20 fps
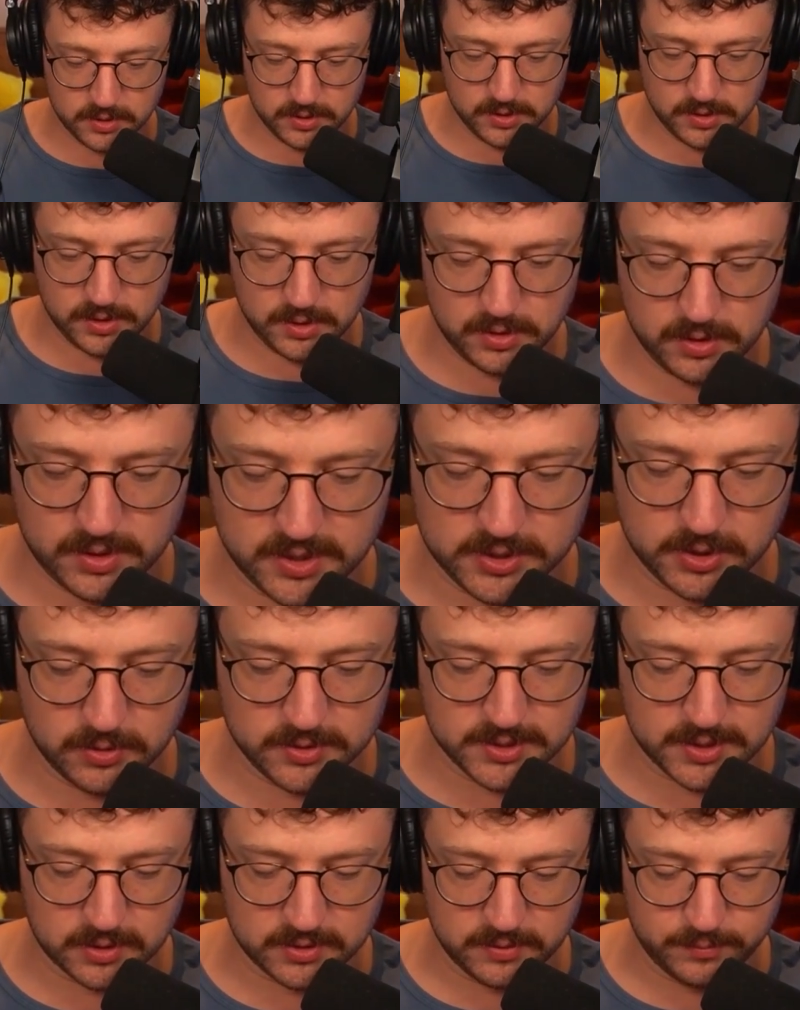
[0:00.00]
Let's go
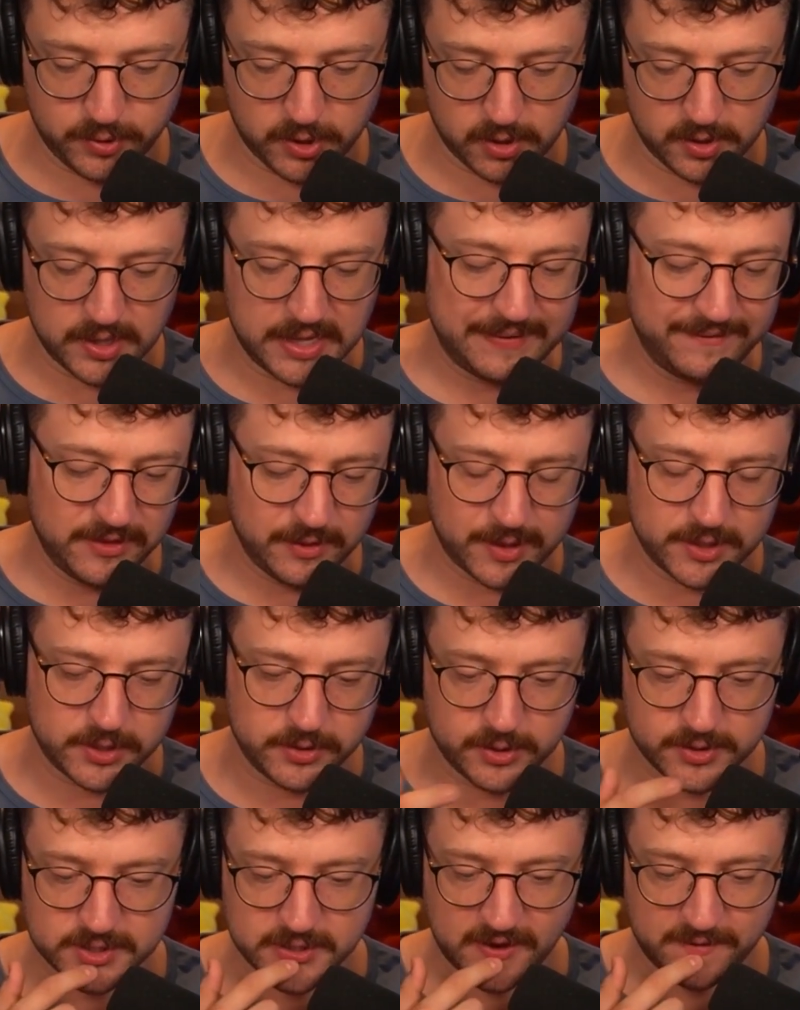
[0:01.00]
Skeleton Party. Even though I do
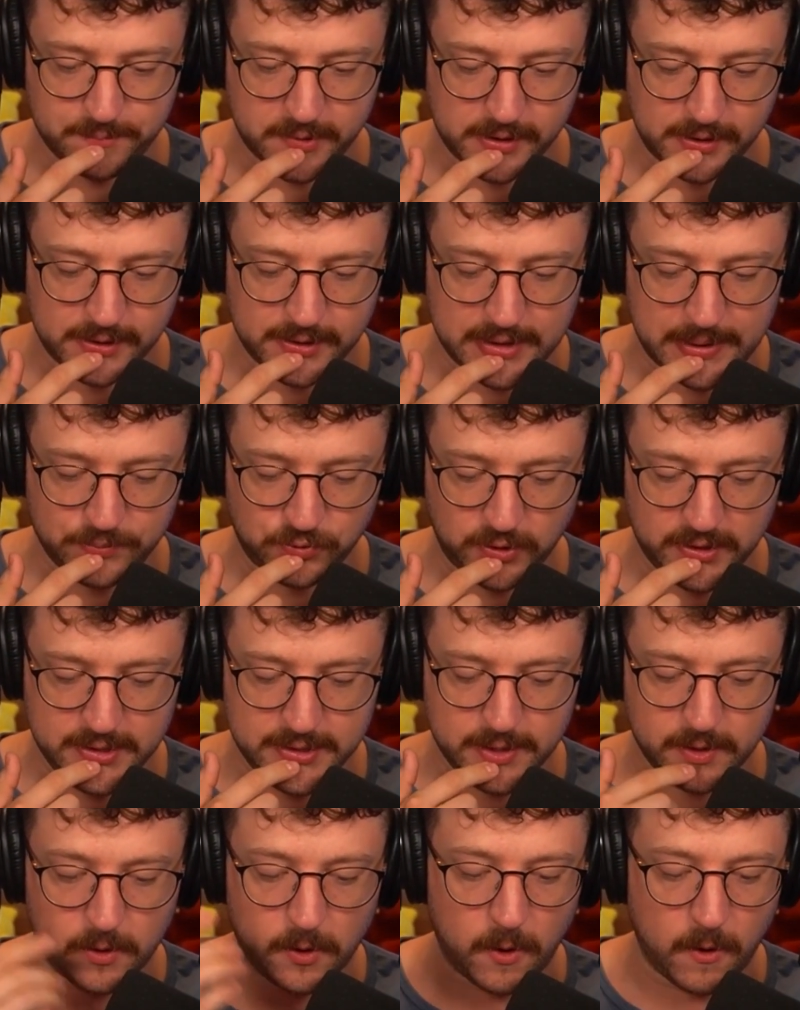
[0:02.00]
use Safe Pilot, I'm trying to
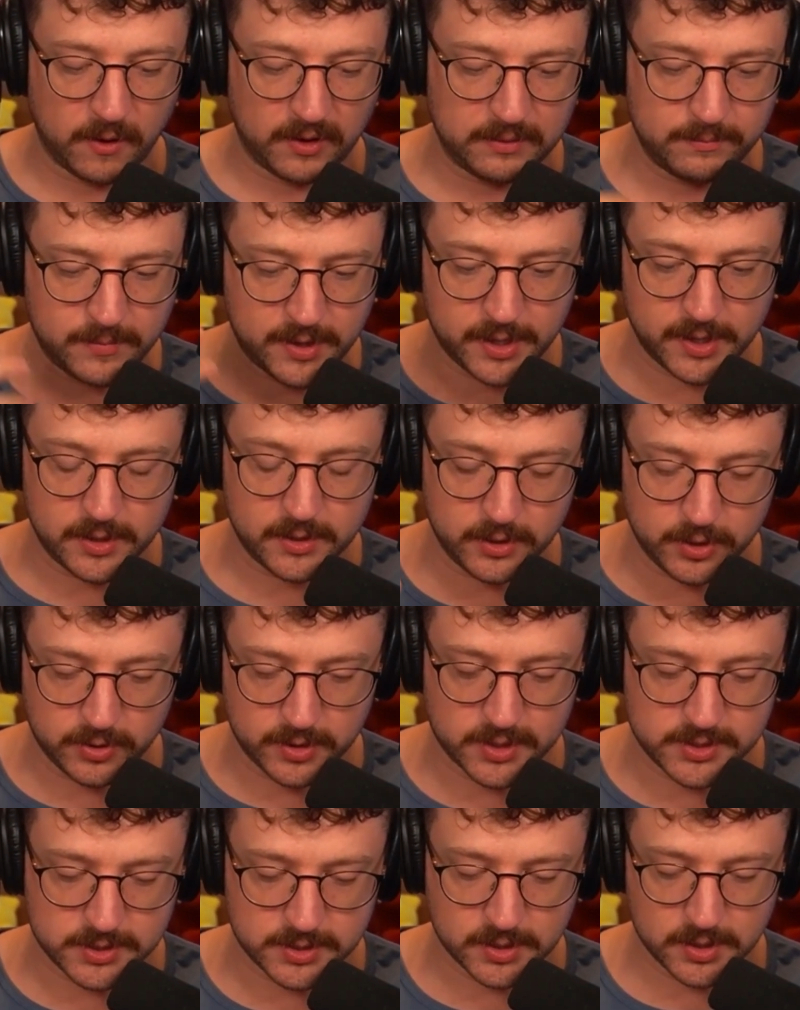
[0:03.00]
get all of my
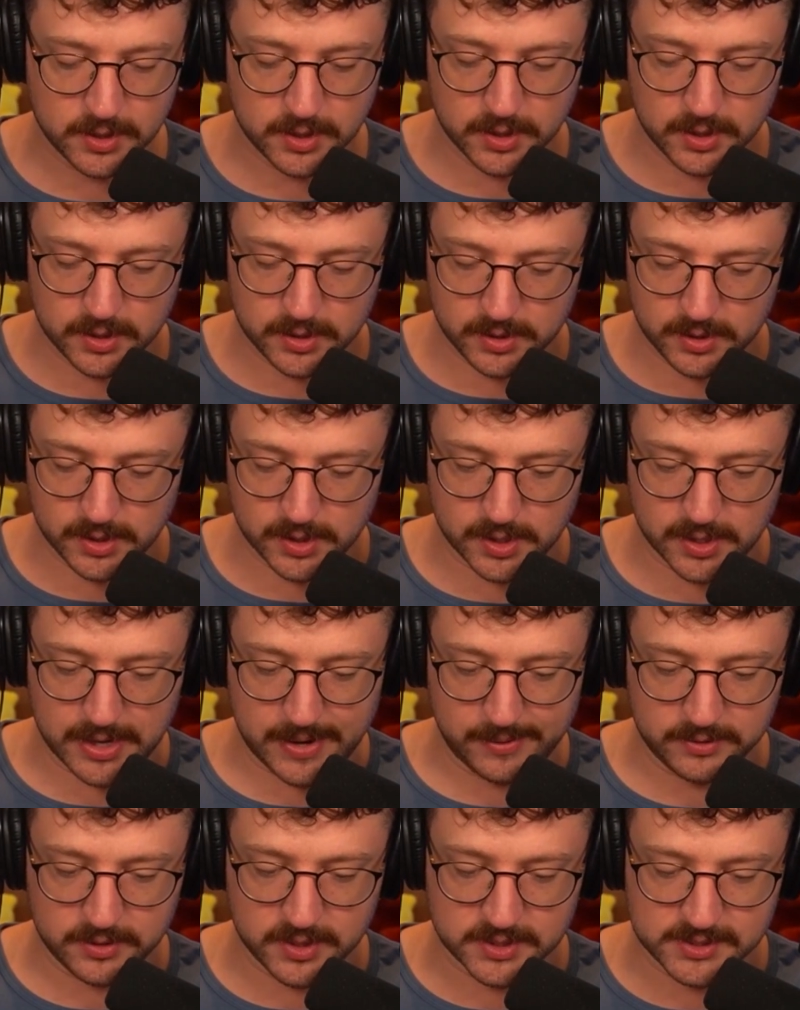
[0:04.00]
units
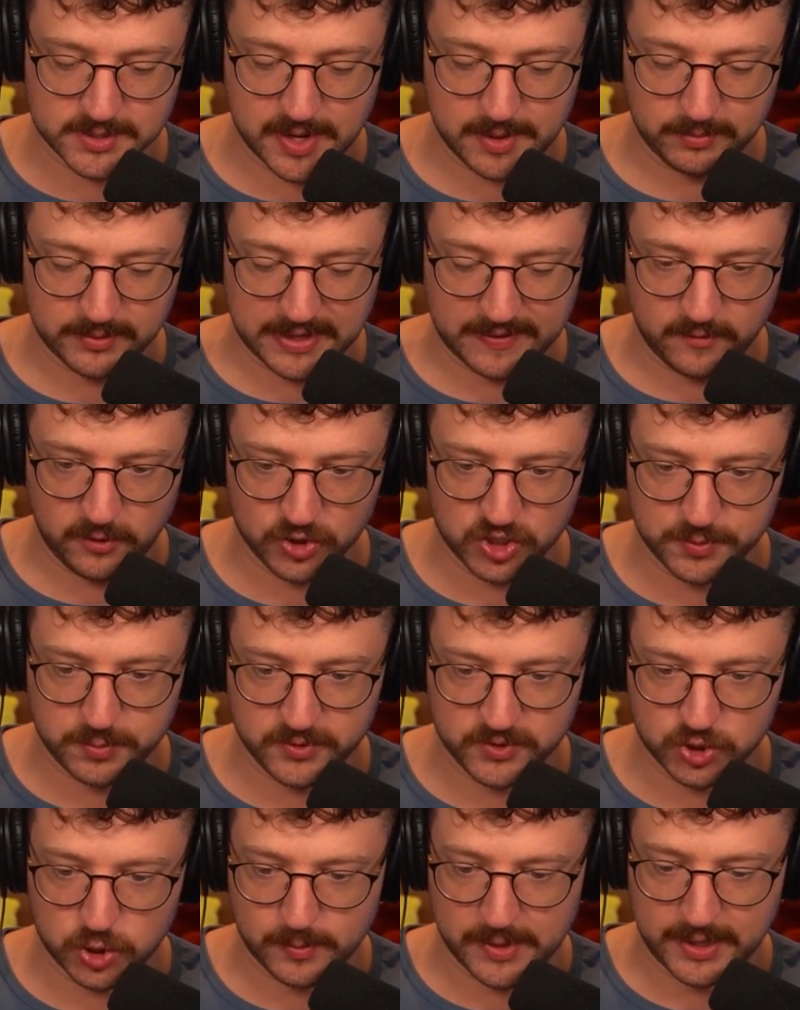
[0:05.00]
up to the same level, just
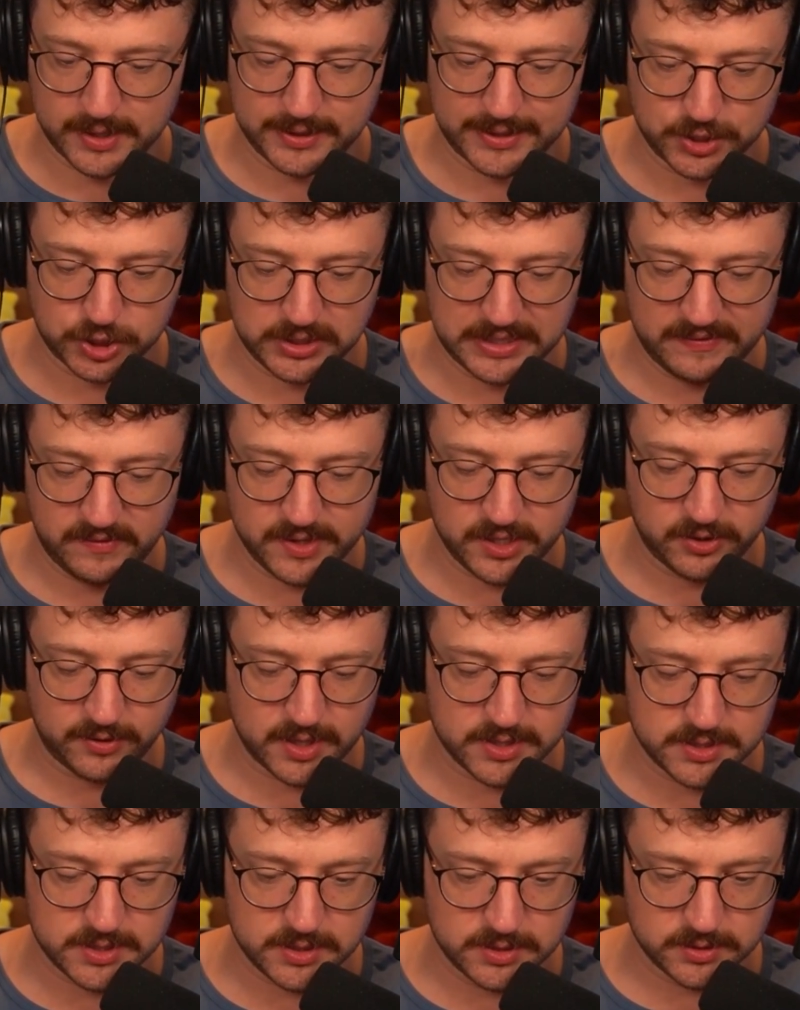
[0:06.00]
so my collection level
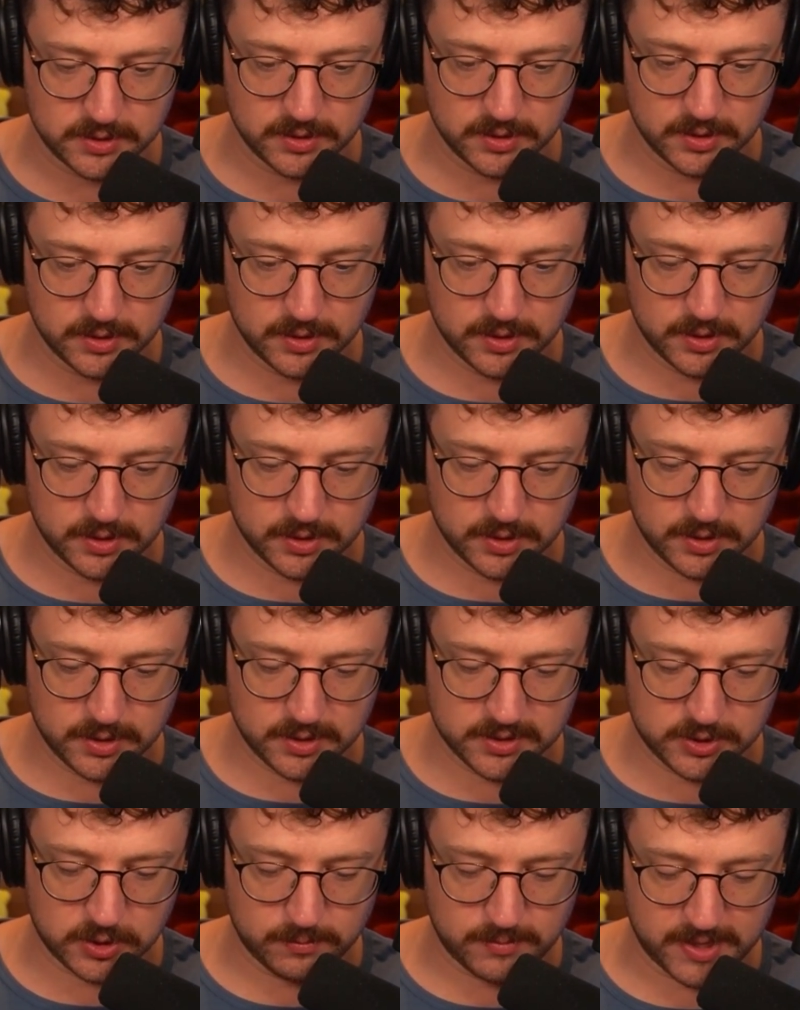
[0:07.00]
increases.
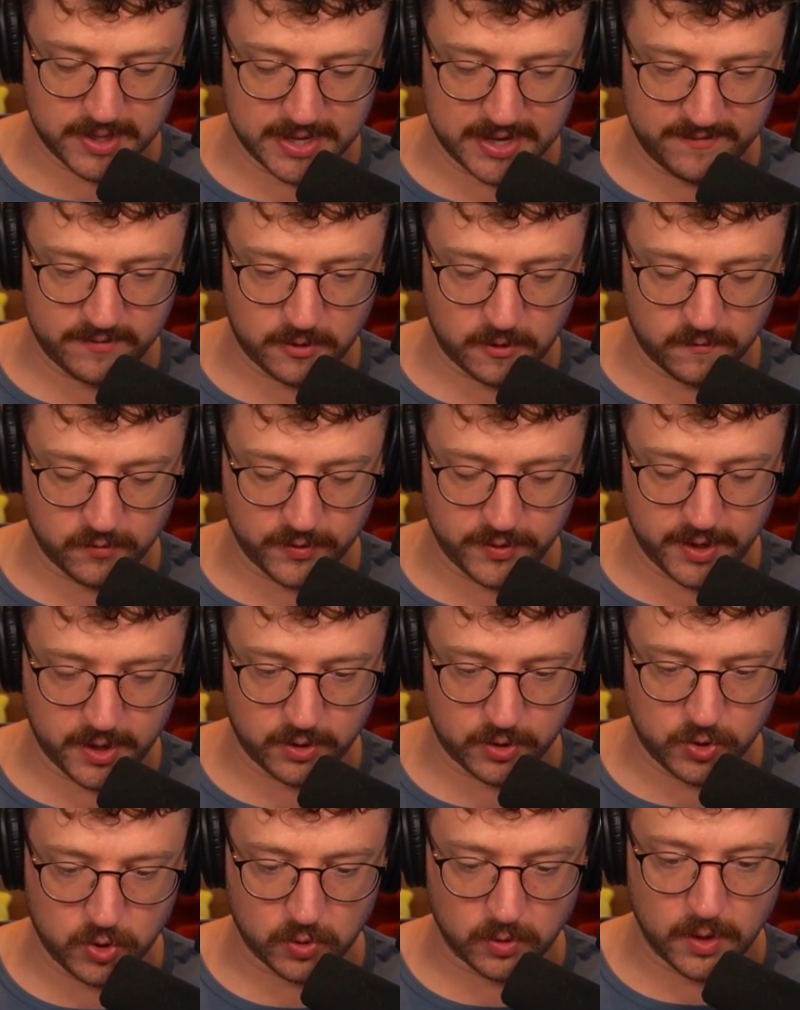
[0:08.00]
Let's go Maiev over there.
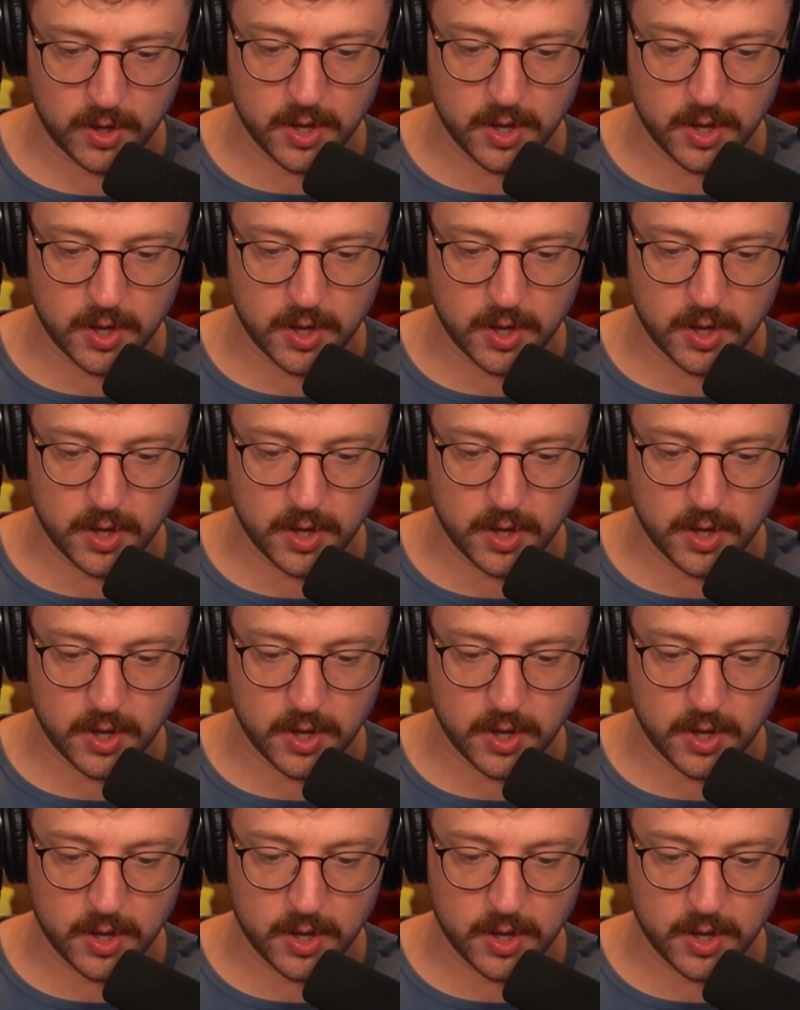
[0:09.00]
Cool.